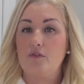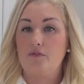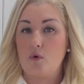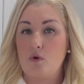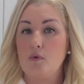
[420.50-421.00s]
for
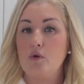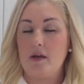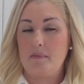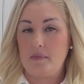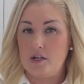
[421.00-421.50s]
the
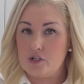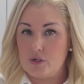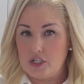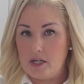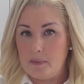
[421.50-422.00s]
formal
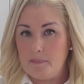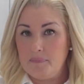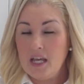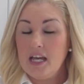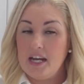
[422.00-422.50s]
administration.
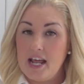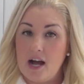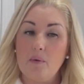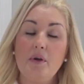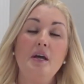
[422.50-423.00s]

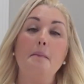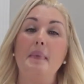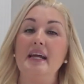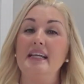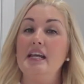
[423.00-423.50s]
Now,
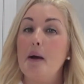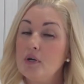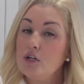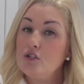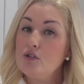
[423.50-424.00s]
my
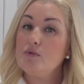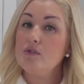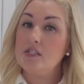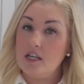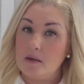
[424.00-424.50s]
number
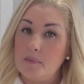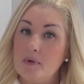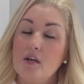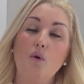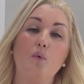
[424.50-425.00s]
two tip,
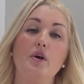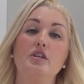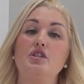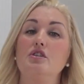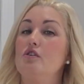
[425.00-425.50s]

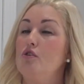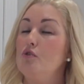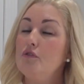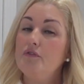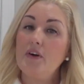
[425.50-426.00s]
which
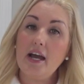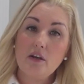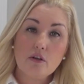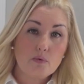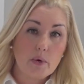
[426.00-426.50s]
you
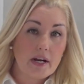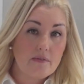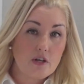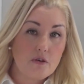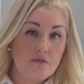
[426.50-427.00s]
filed
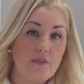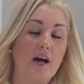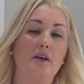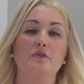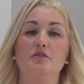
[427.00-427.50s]
whatever you
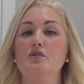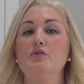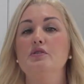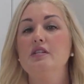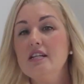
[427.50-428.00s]
filed.
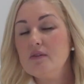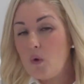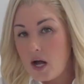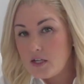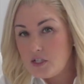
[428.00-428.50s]
You didn't
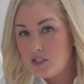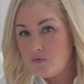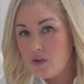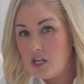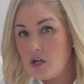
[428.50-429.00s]
watch
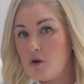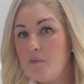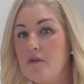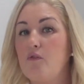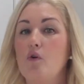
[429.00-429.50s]
this
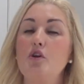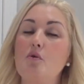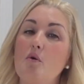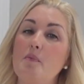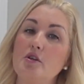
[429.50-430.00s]
video before
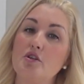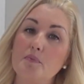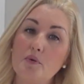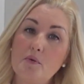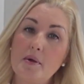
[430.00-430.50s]
you opened
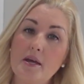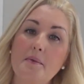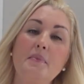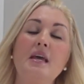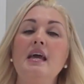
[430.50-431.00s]
your
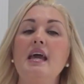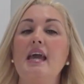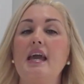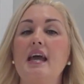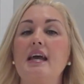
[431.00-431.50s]
probate
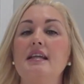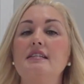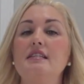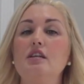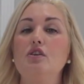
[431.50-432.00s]

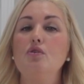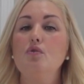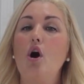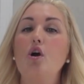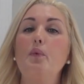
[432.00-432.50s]
and
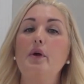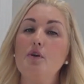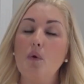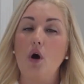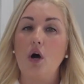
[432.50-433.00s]
you are where
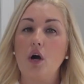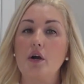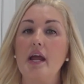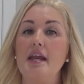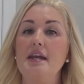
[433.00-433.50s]
you
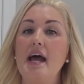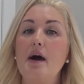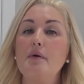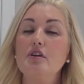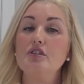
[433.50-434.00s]
are and
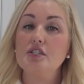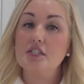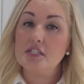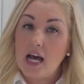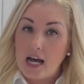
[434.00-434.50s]
now you're
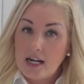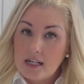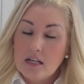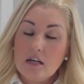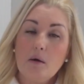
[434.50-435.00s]
stuck
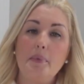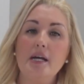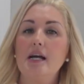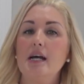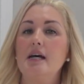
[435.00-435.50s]

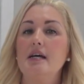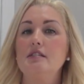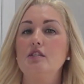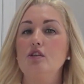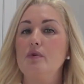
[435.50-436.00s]

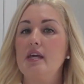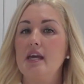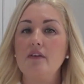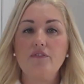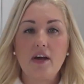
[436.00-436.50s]
because you
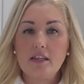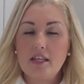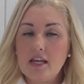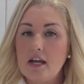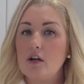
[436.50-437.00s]
can't
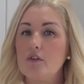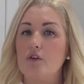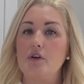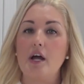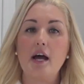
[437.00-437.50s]
find the heir,
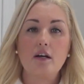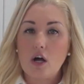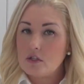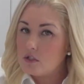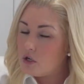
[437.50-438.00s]
they're not
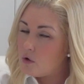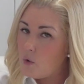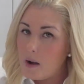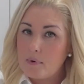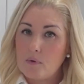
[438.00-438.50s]

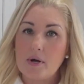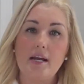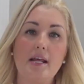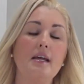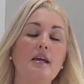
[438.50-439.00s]

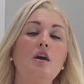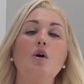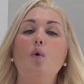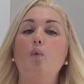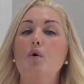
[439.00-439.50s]
cooperating.
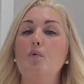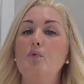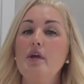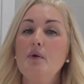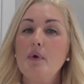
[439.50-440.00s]
What
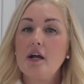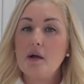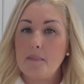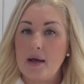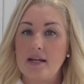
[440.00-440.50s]
we
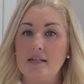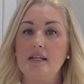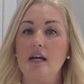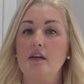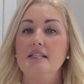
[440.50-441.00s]

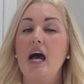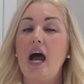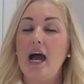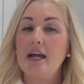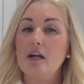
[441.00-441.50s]
recommend is
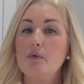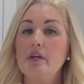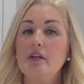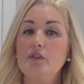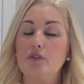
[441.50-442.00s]

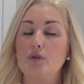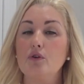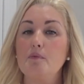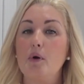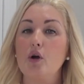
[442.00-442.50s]
hiring
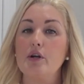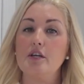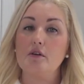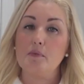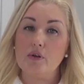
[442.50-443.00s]

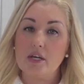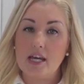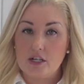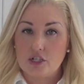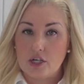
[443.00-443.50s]
third-party
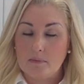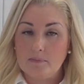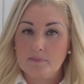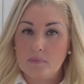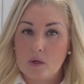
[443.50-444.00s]
communication,
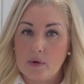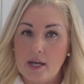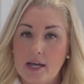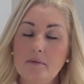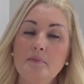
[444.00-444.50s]

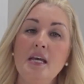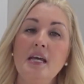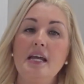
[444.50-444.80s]
okay?